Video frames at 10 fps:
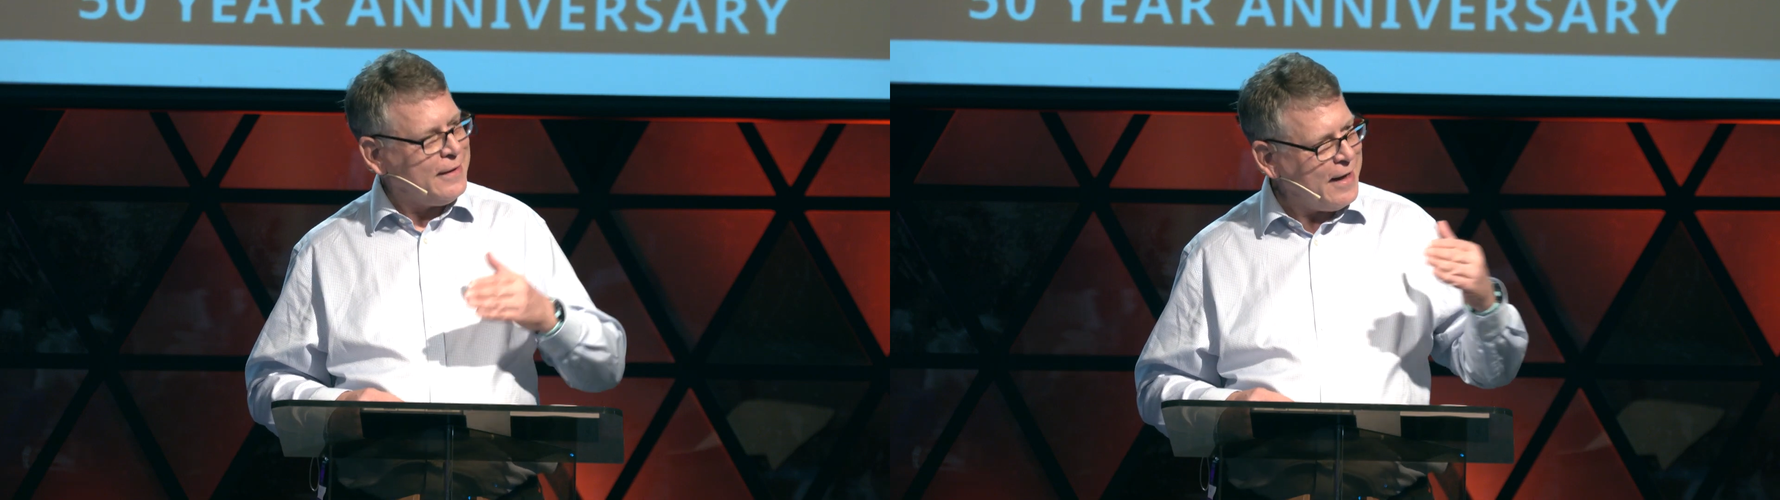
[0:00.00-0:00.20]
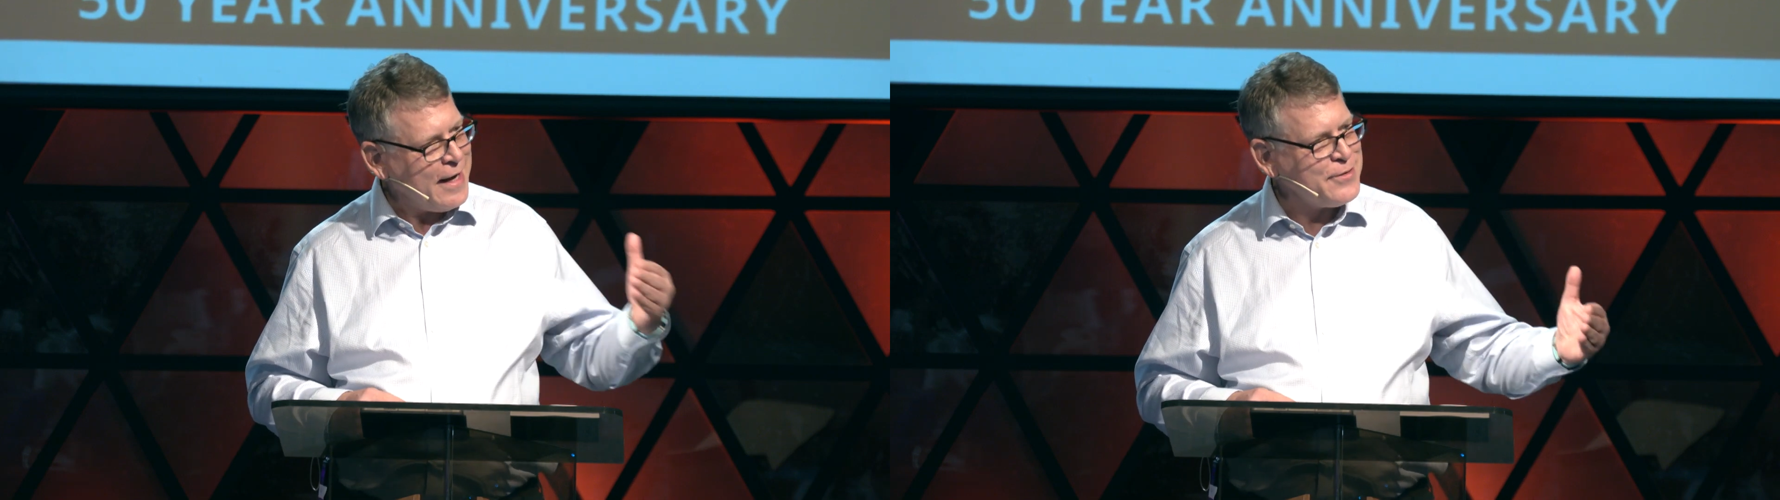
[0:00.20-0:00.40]

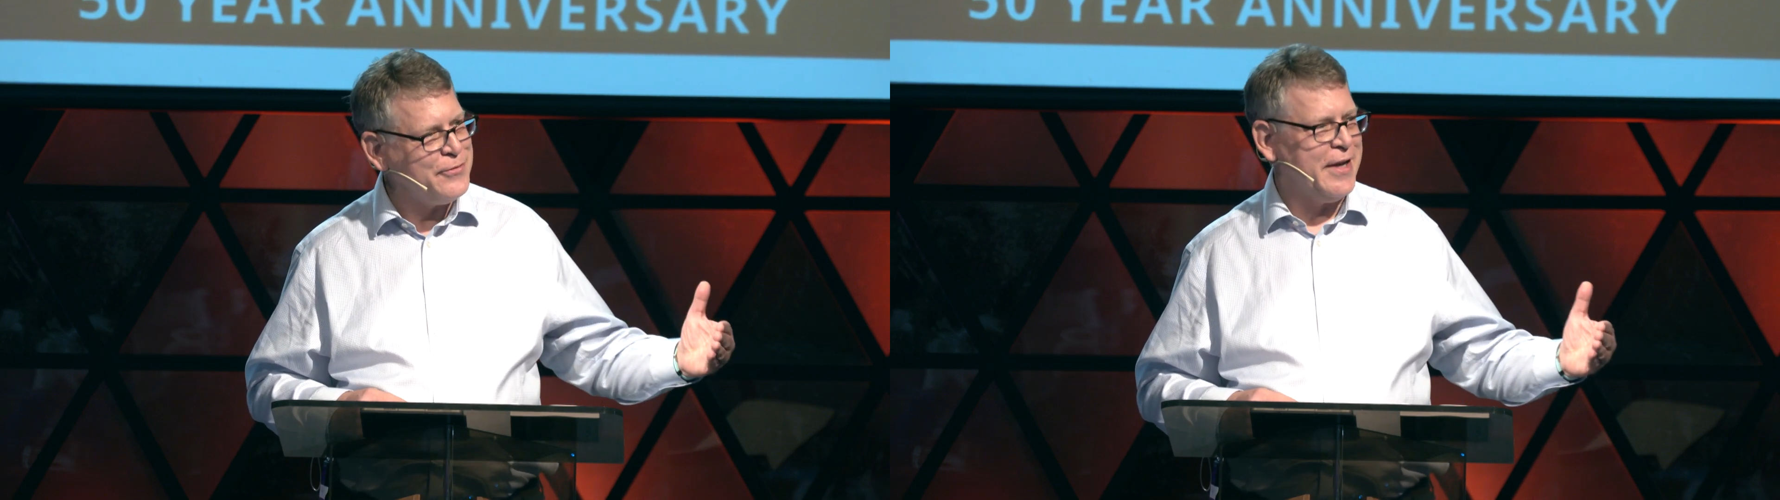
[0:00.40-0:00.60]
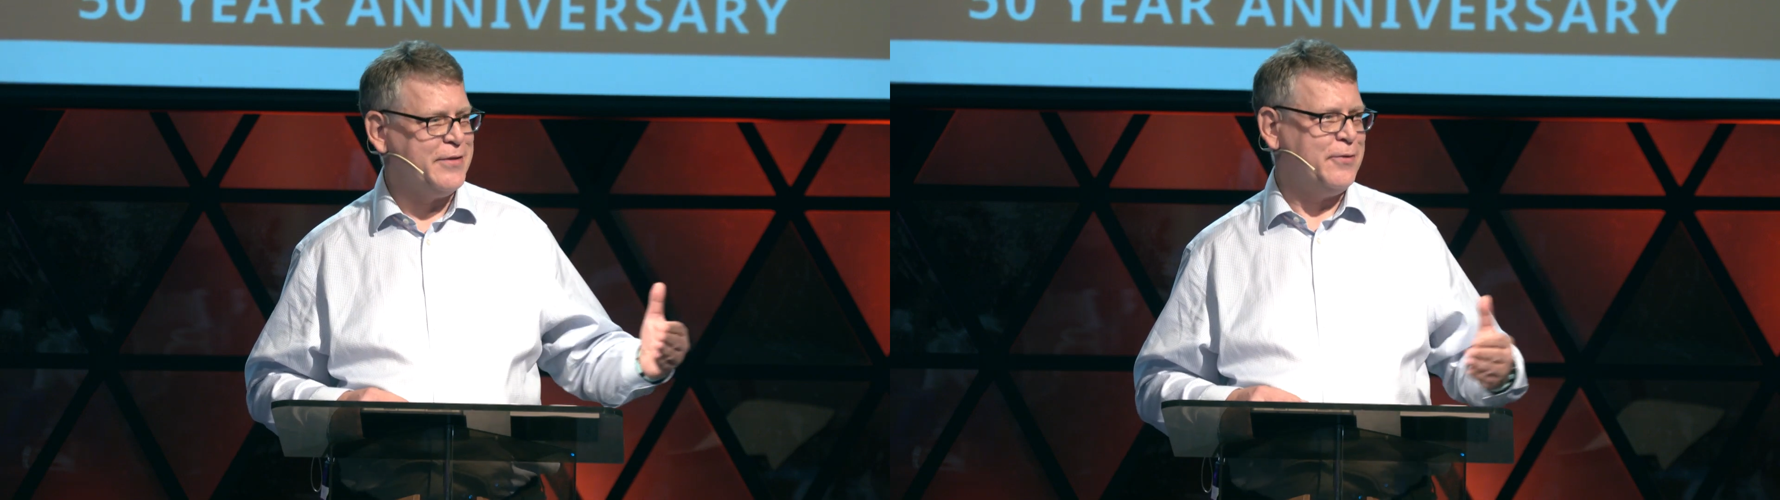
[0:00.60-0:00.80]

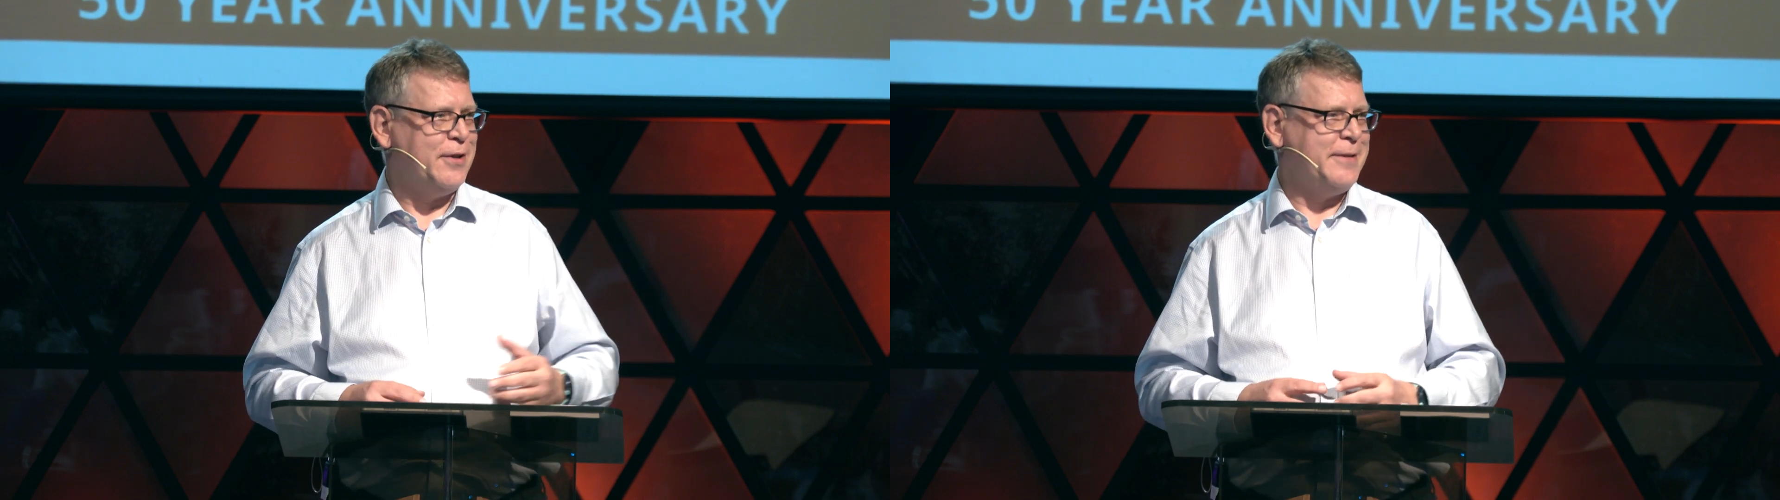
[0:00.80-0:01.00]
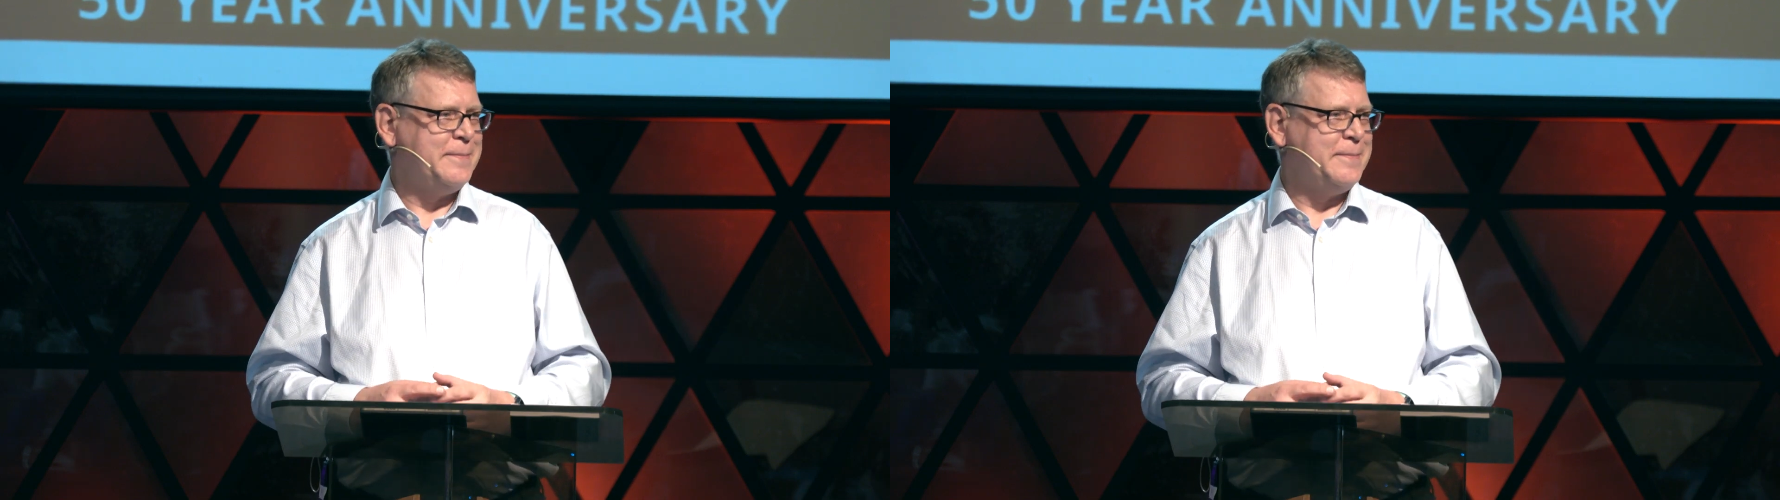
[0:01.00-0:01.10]
unfaithful.